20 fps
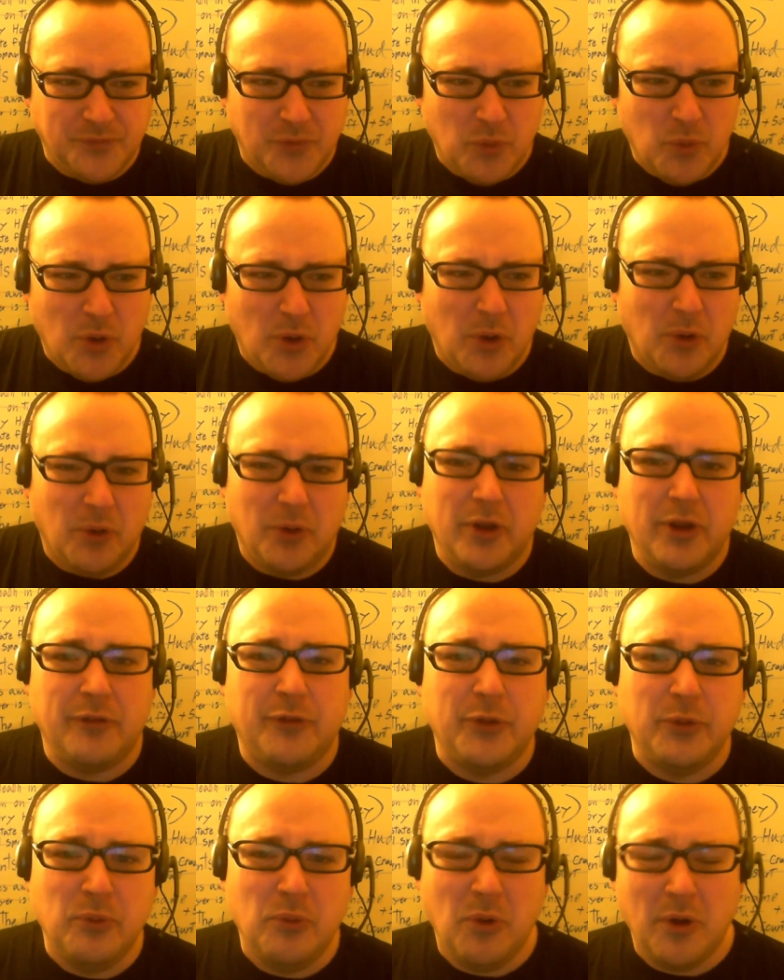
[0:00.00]
well,
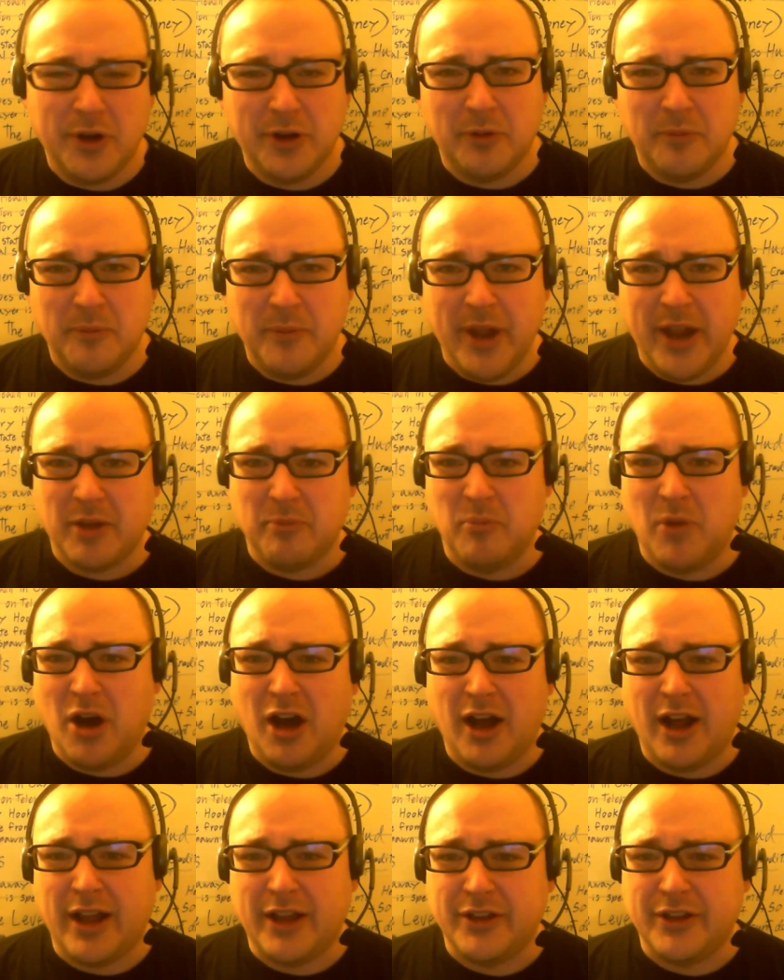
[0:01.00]
if you want to make
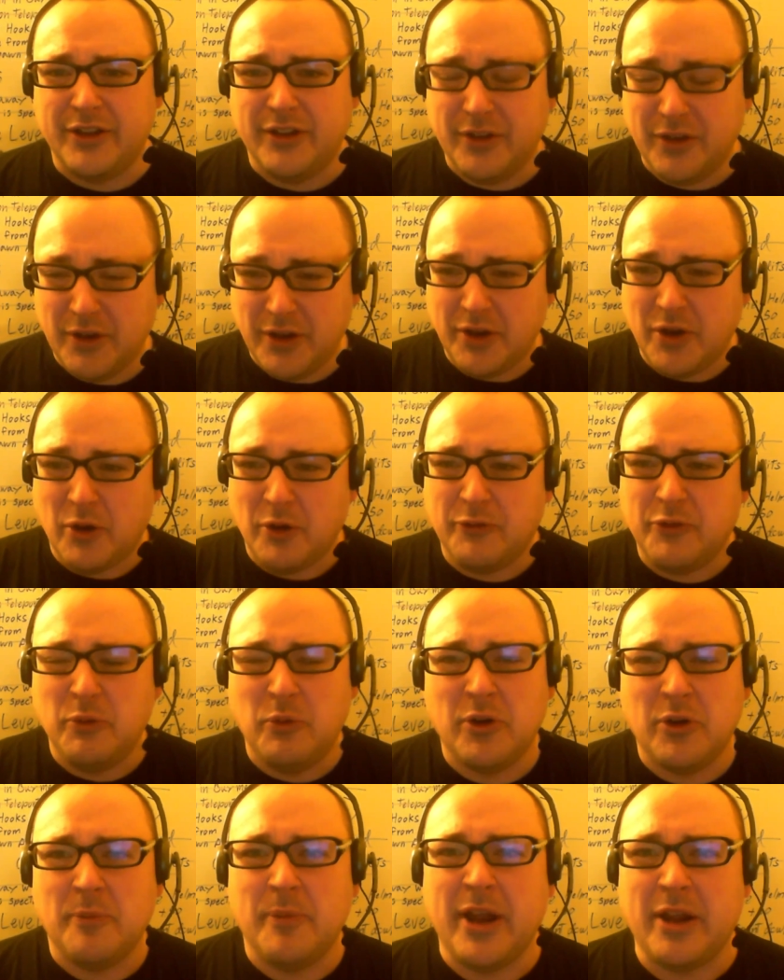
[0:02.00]
if you
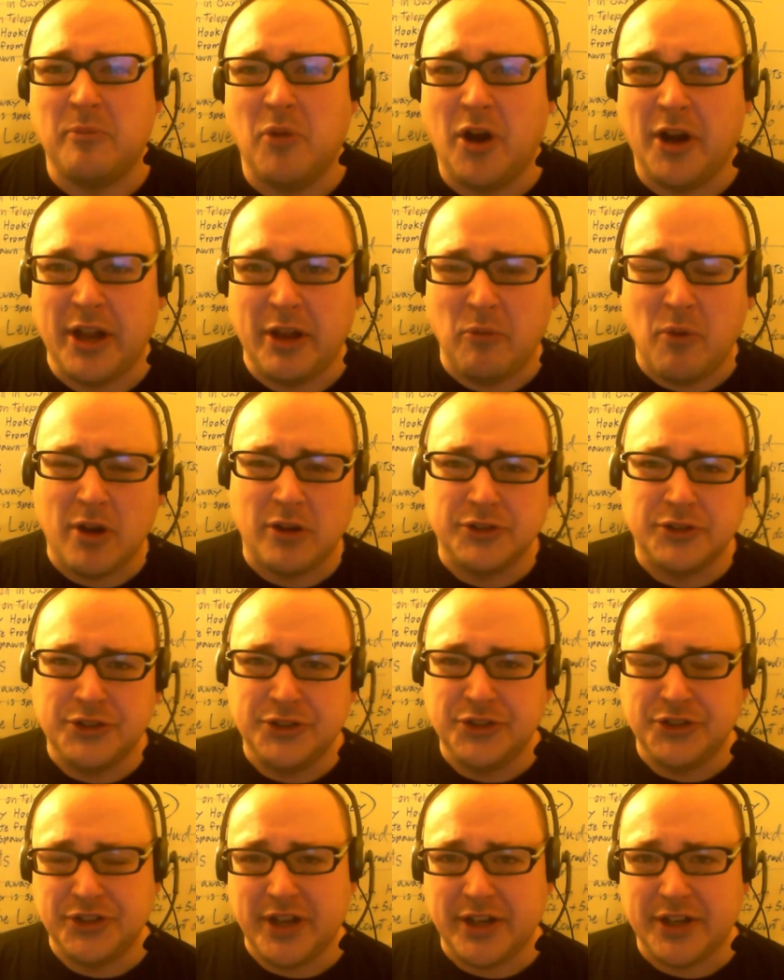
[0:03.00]
want to make money, why don't you
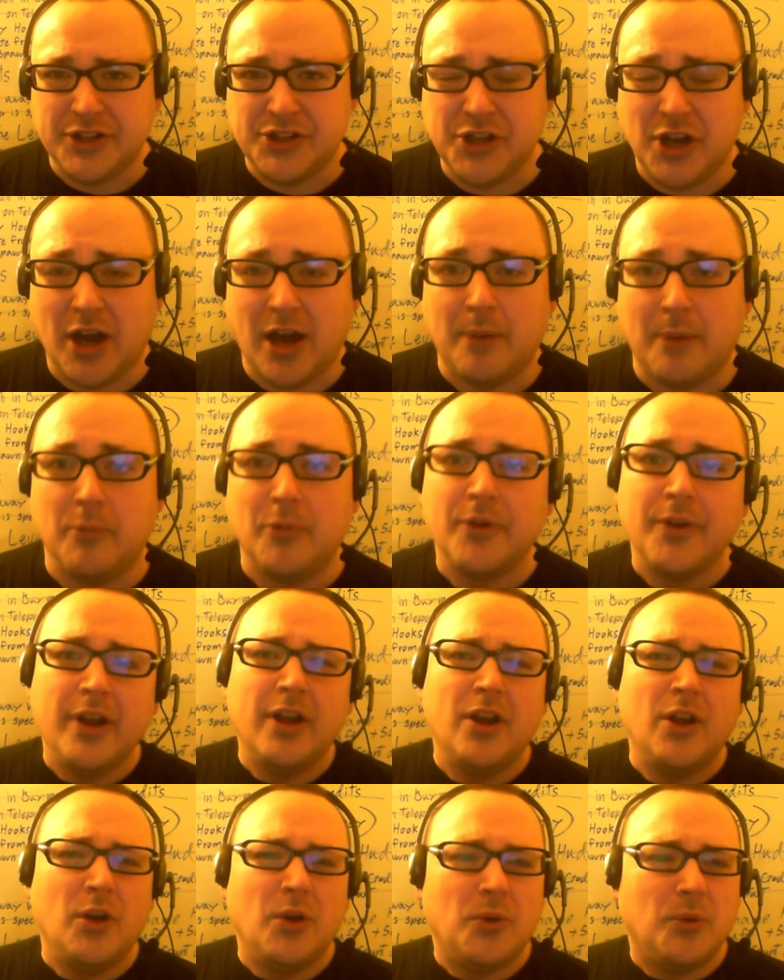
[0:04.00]
just get a job?
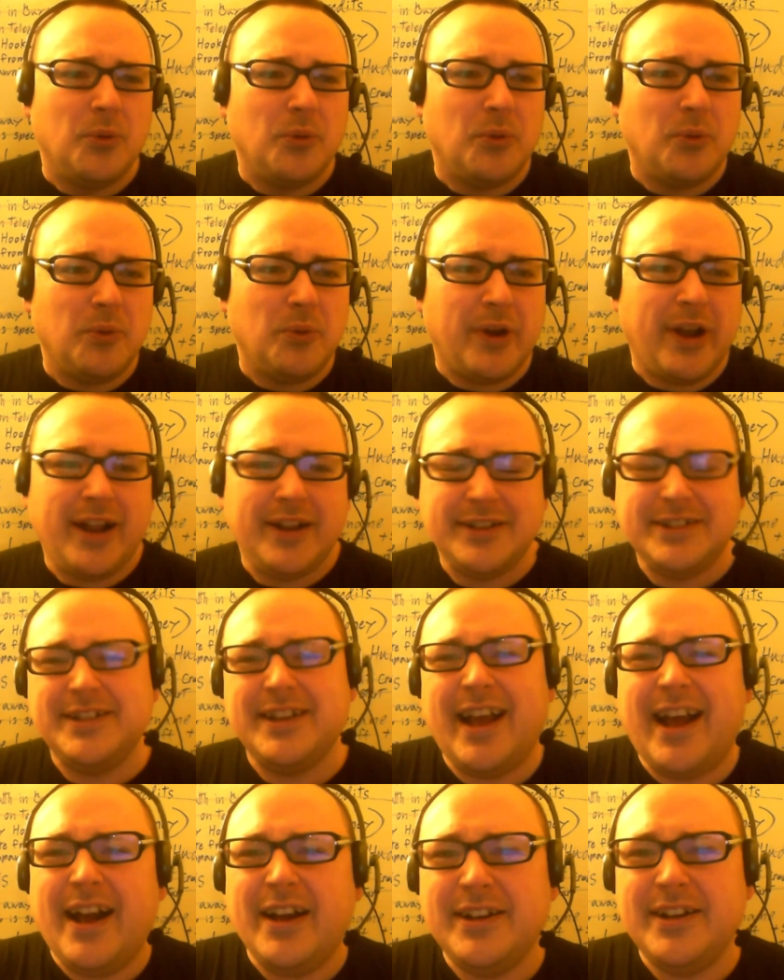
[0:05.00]
Well,
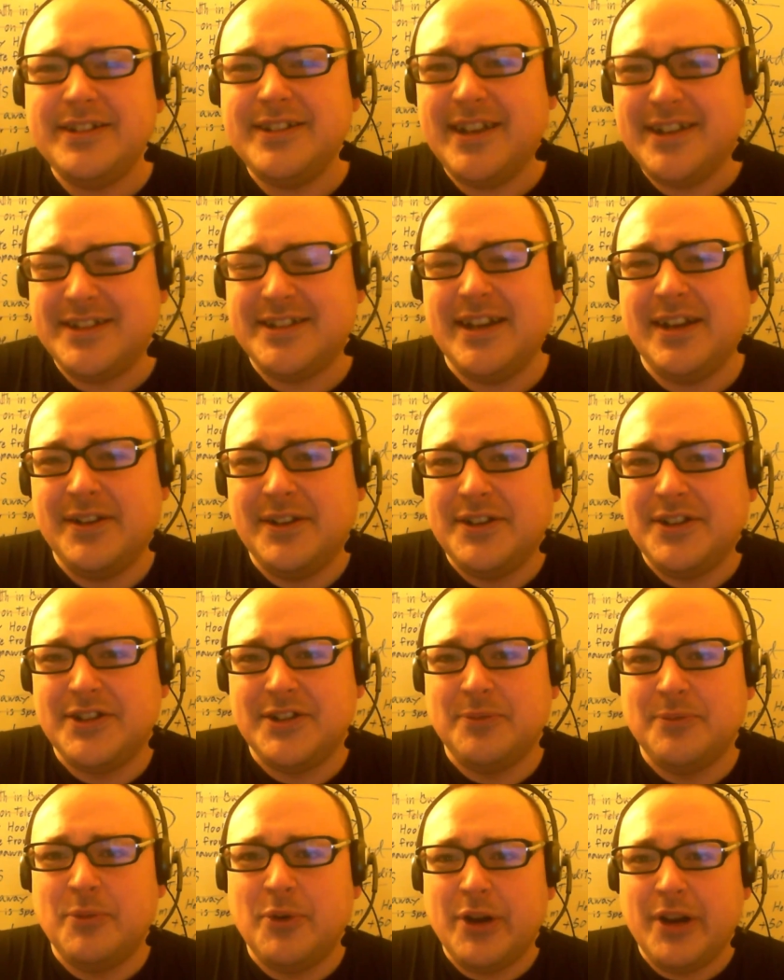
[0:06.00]
how does that sound to
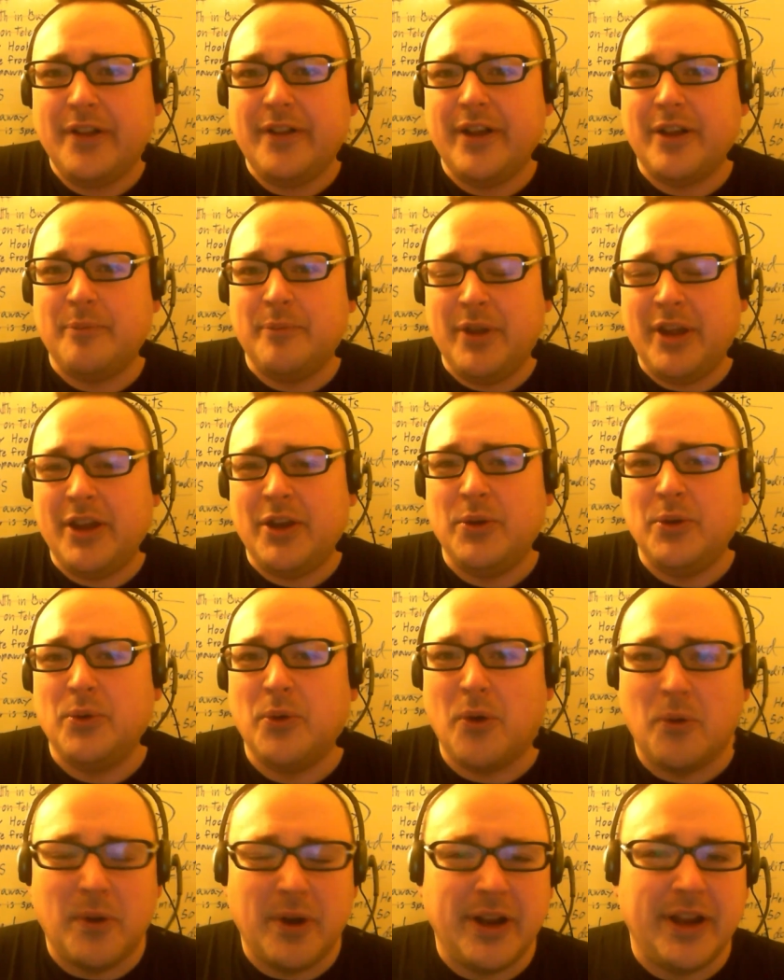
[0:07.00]
somebody like me who
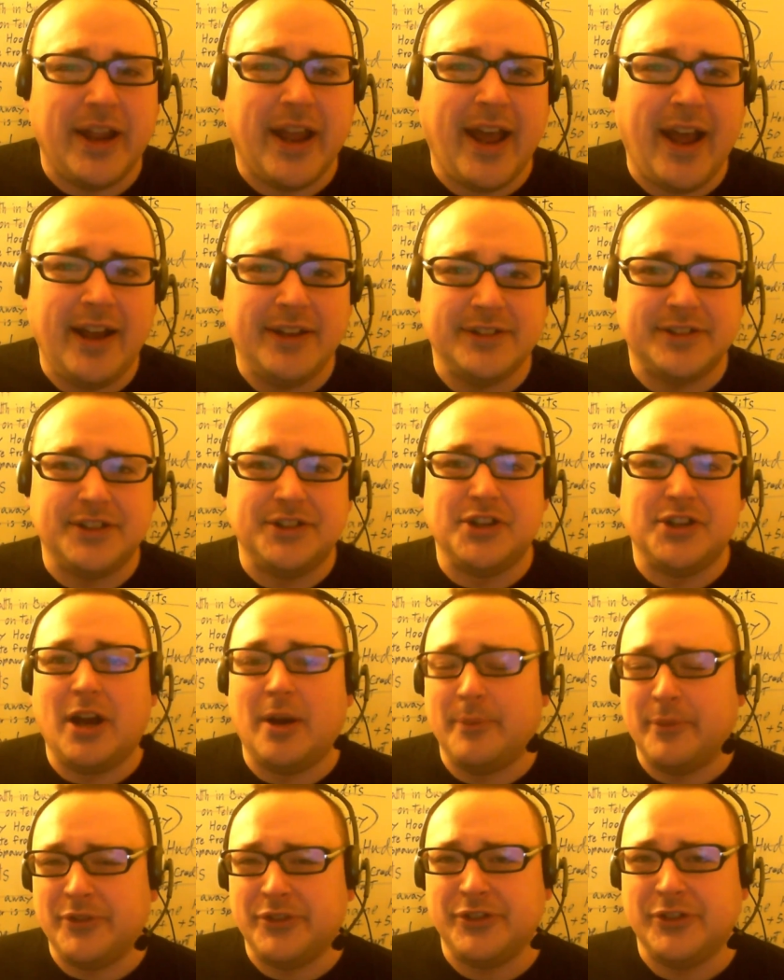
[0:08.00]
already has a
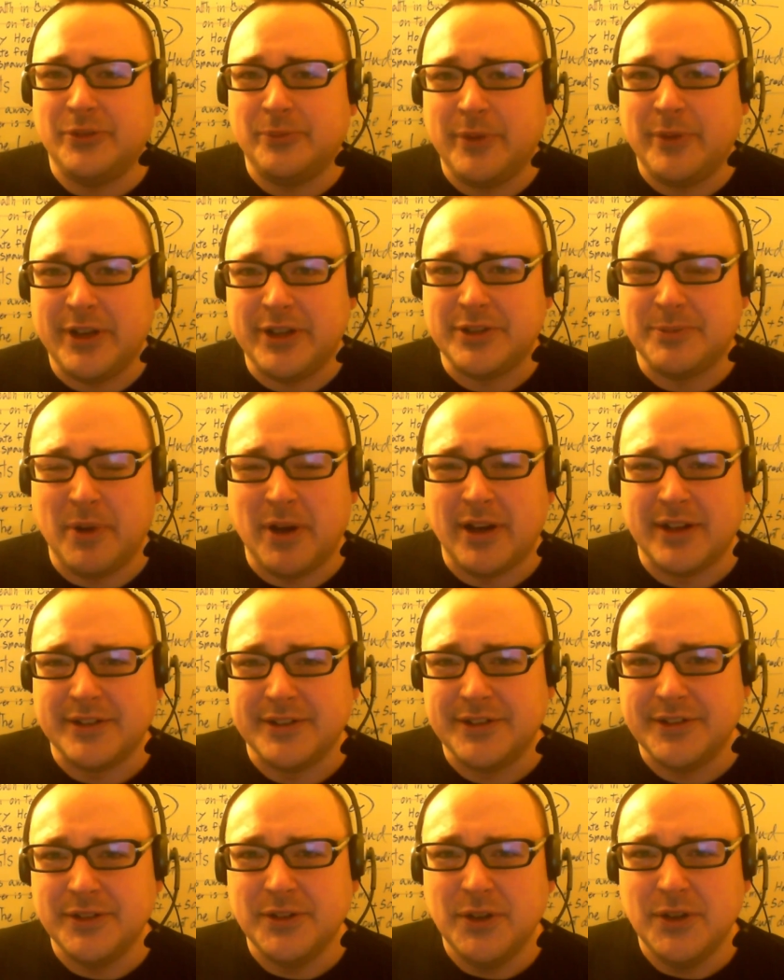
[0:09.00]
job and still makes
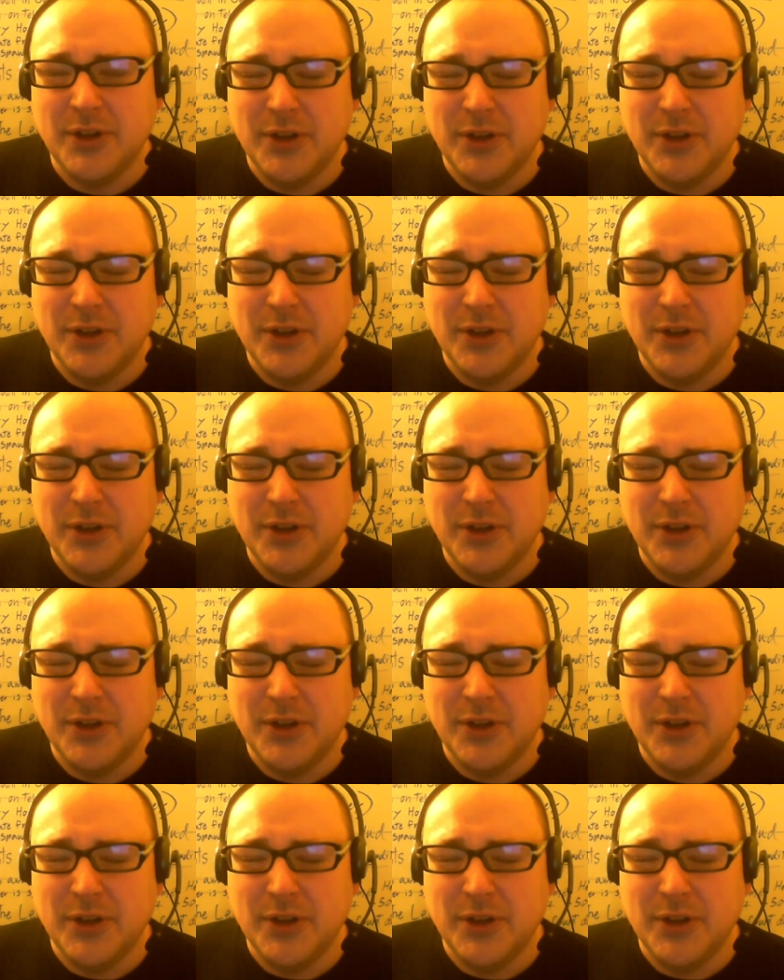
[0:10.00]
mods?